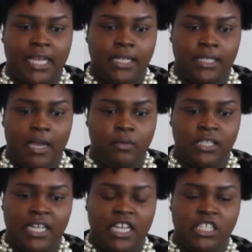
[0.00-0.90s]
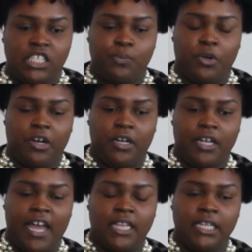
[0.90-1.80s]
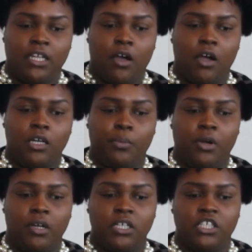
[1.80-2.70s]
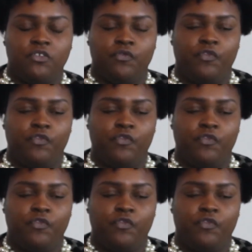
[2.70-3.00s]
think that was the easiest part. I think the harder part is